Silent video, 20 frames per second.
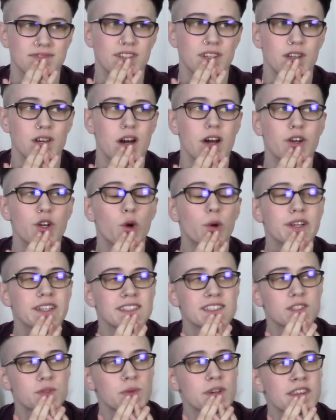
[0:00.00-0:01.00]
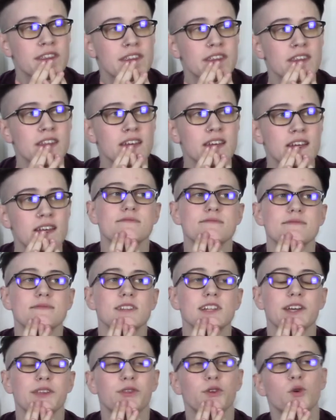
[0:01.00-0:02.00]
annoyance with.
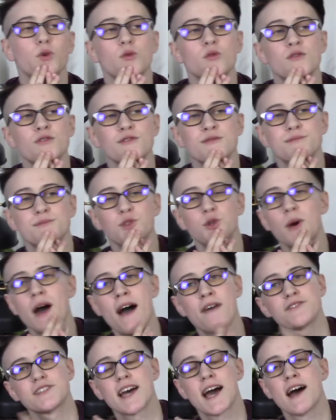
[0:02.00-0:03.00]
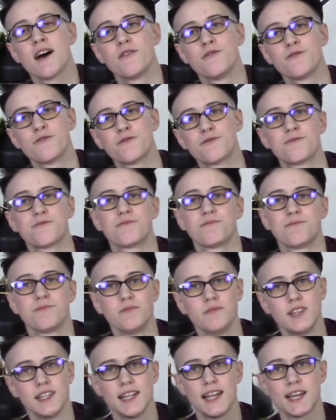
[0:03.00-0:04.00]
Like the whole, you have to have
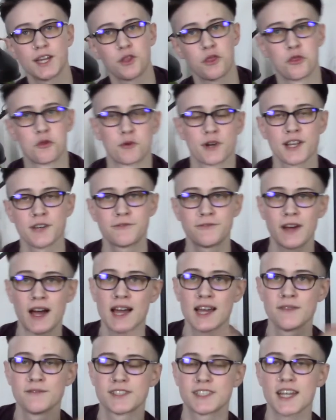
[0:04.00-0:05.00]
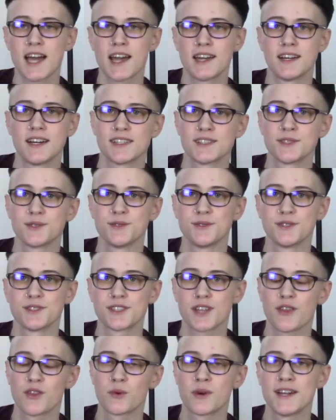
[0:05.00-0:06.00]
like 3 to 5 side hustles,
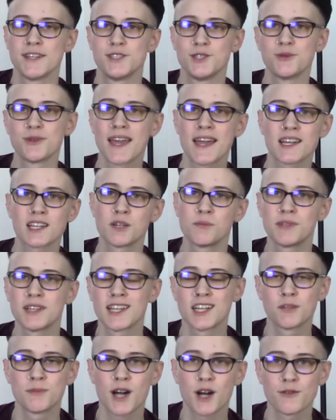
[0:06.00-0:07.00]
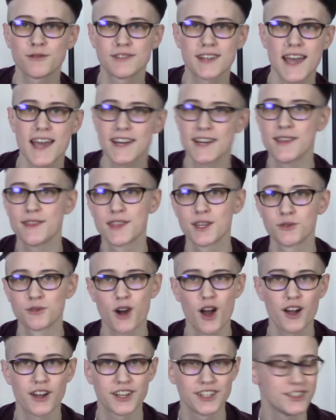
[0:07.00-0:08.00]
otherwise you can't complain about anything
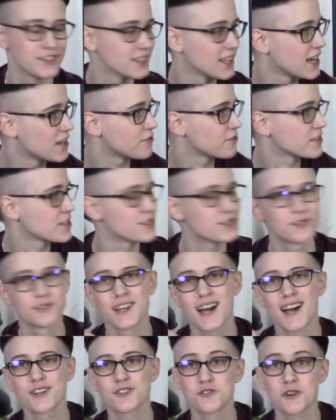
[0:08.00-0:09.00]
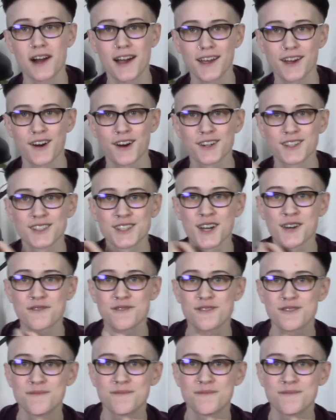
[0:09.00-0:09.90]
wrong in your life because you're not trying hard enough.